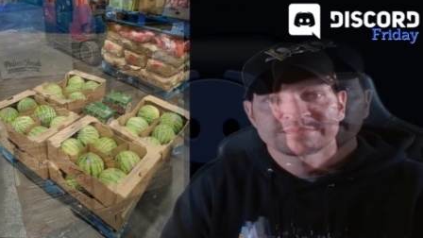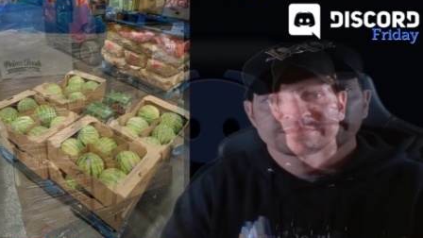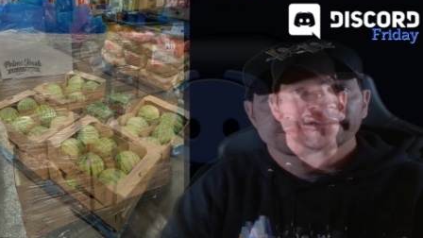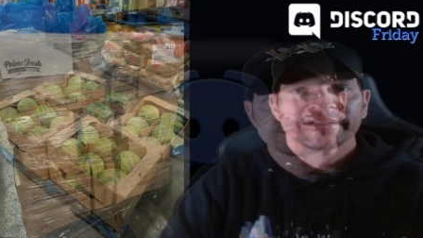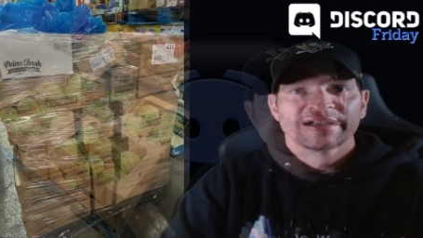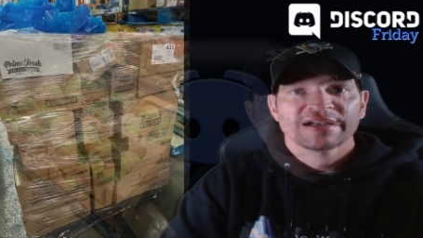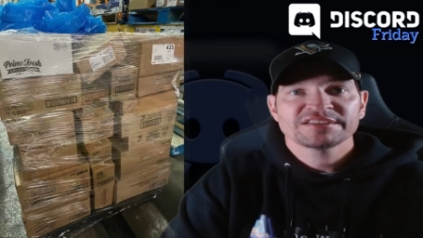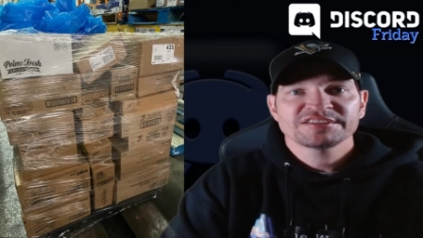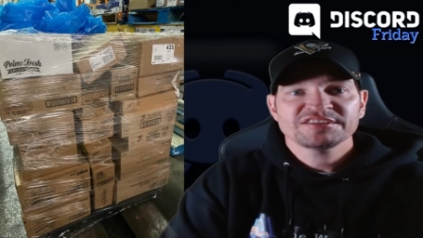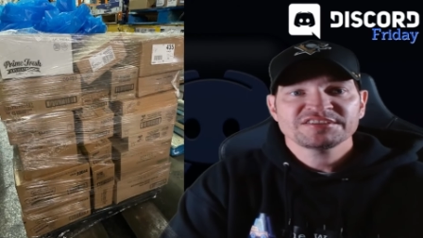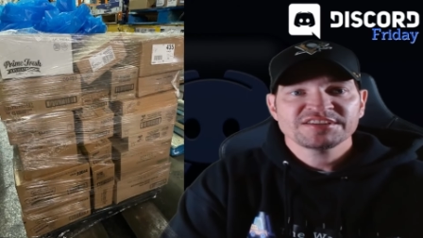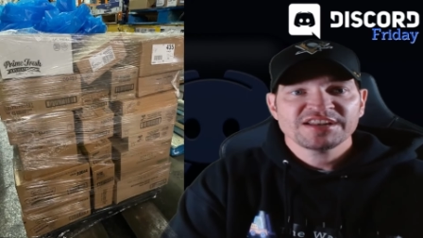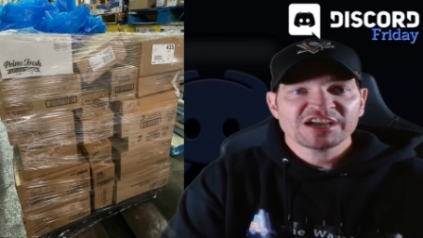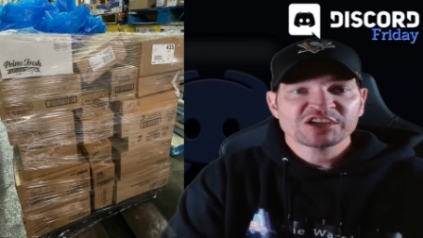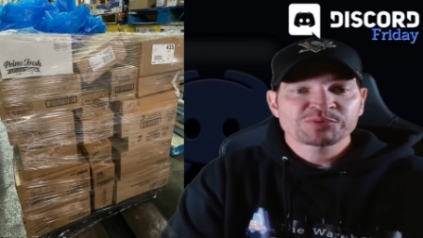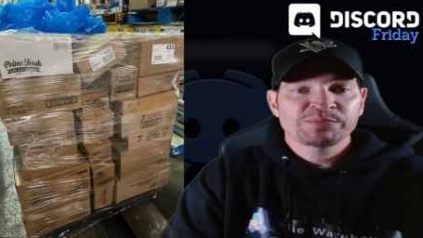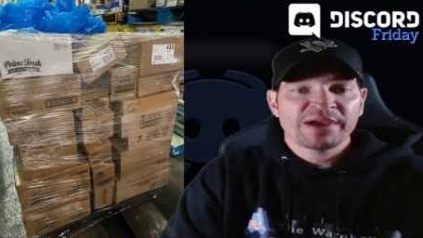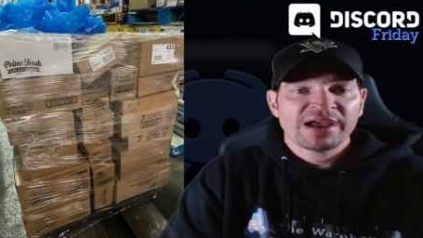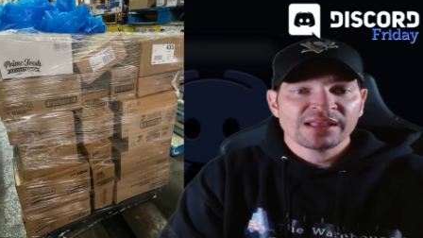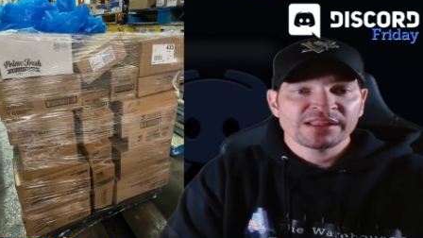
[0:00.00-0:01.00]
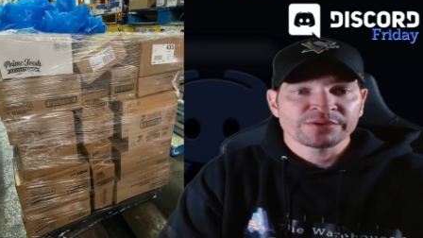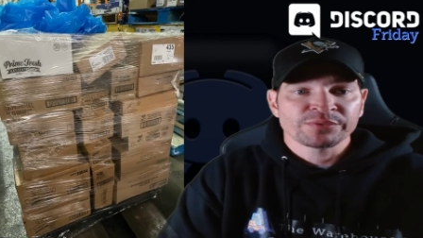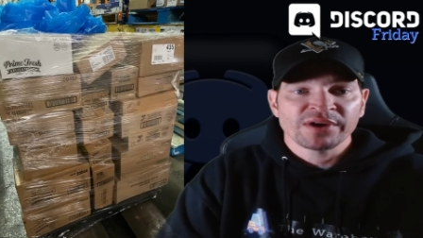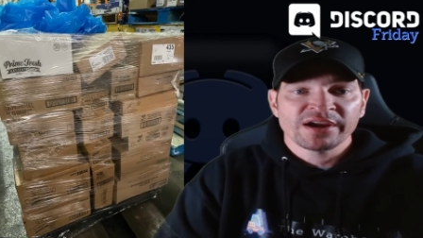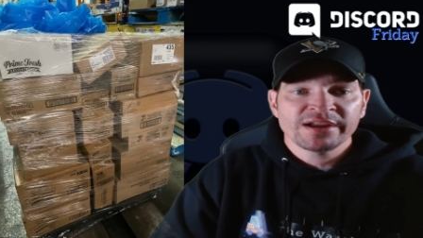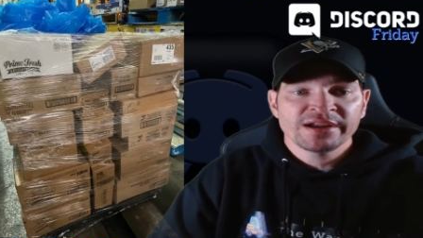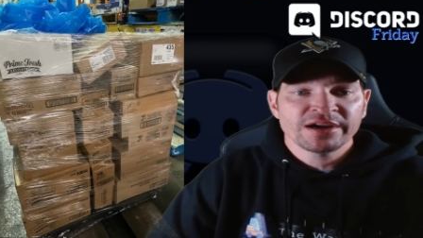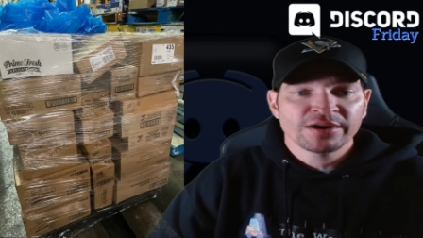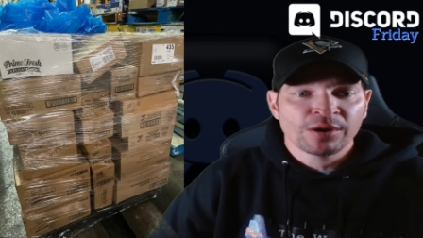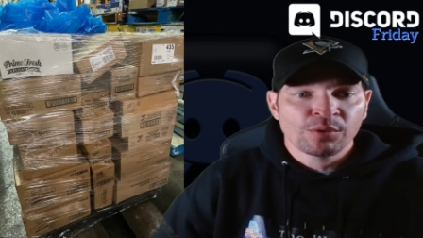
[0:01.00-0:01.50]
All right, guys, this next palette
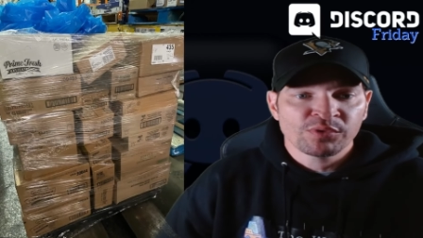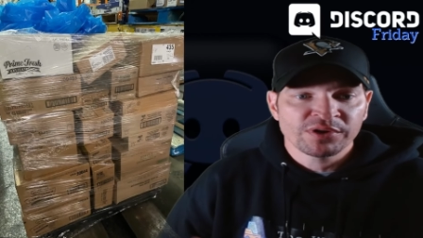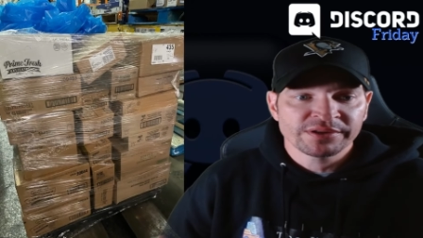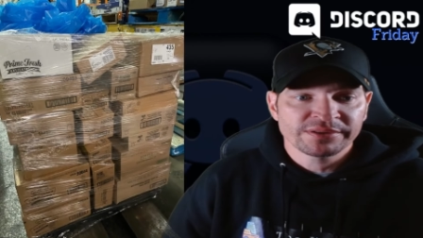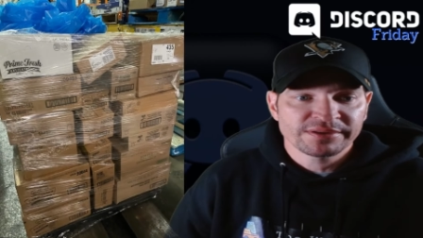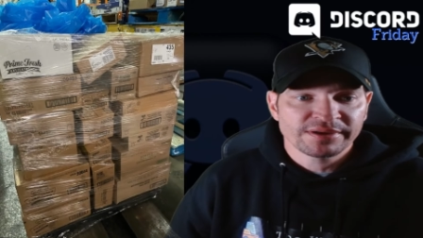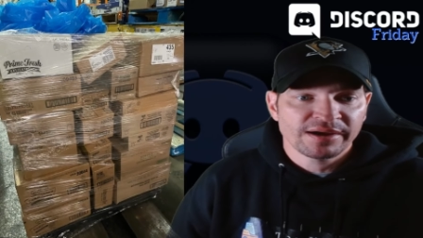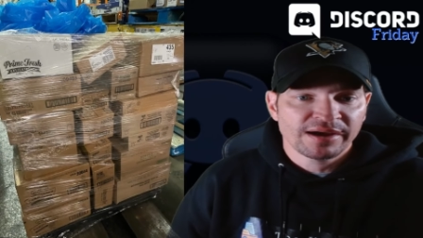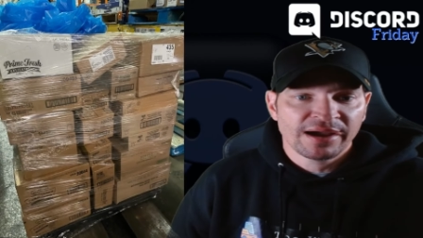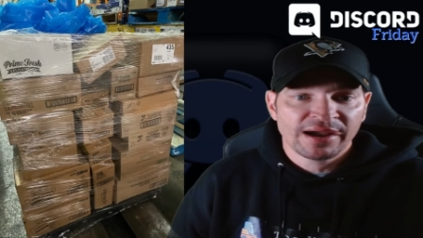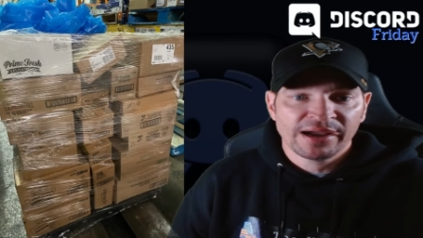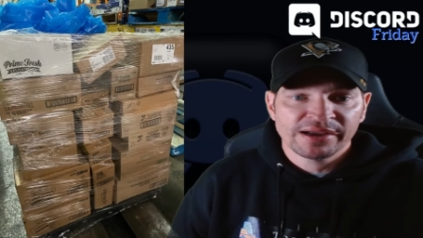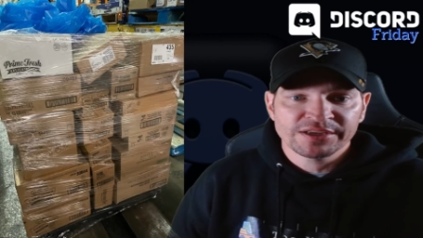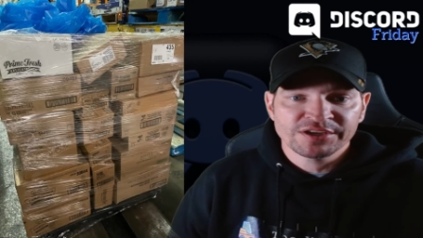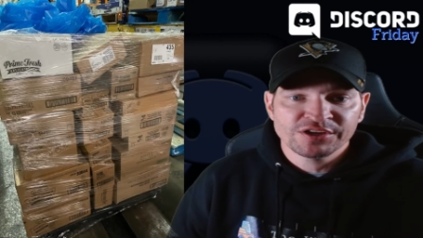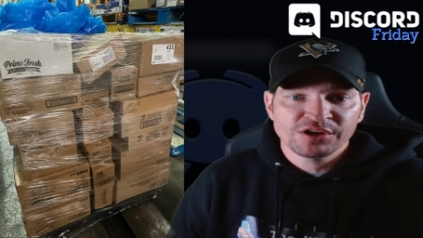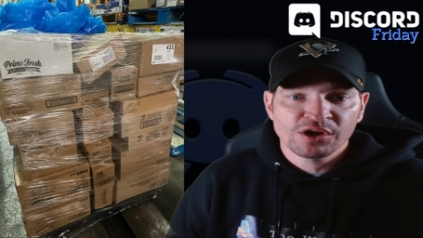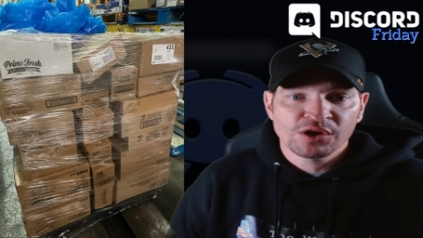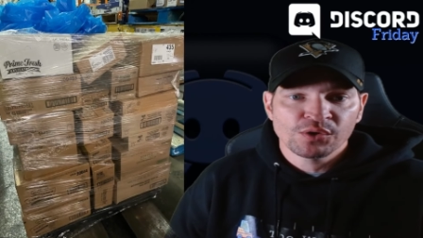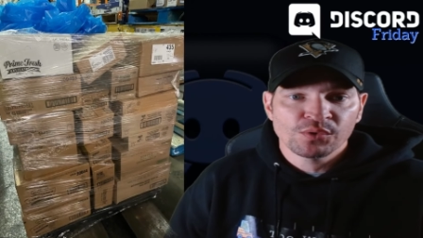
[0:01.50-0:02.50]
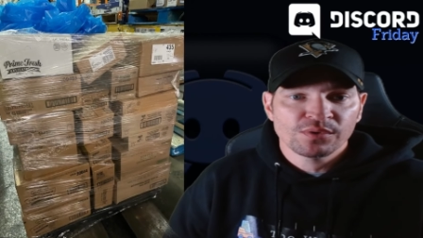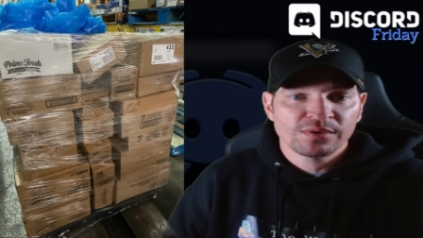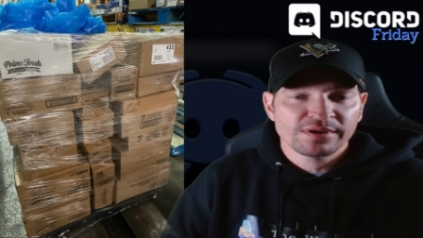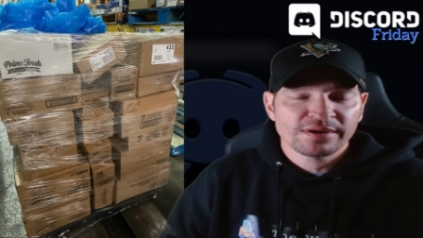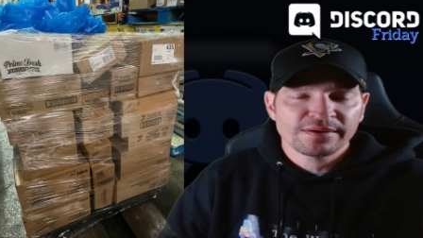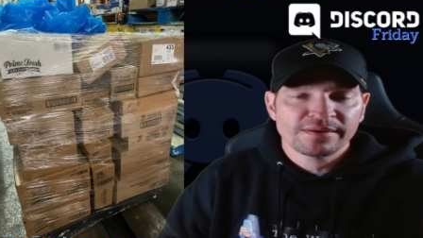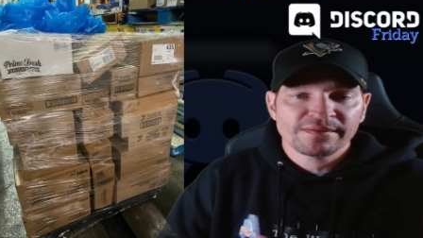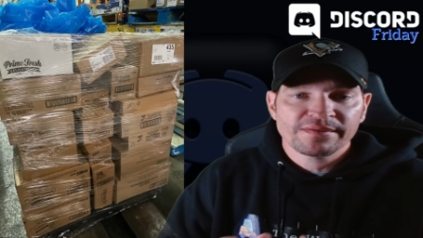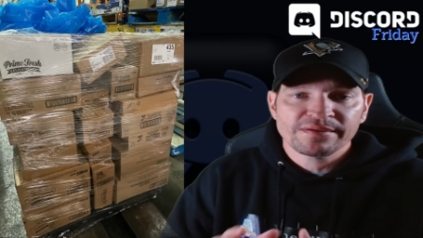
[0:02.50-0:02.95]
right here, I wanted to, uh, you know,